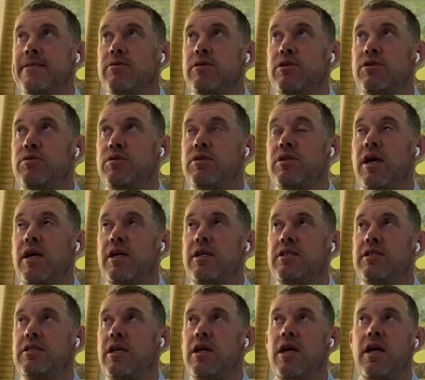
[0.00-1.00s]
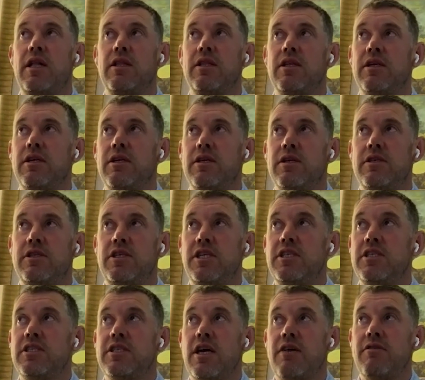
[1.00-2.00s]
which was nice. They held the
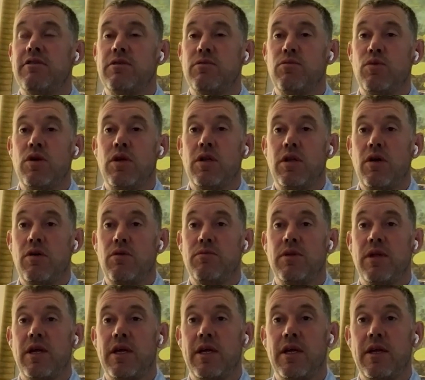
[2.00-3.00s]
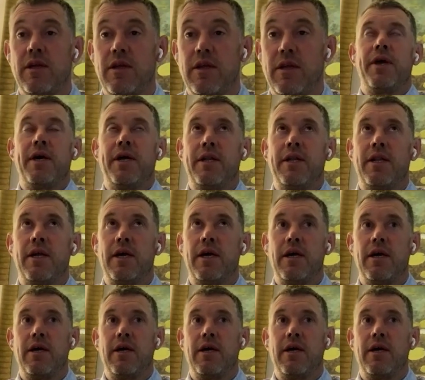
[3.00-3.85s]
Jean Sarah's and World Open there, and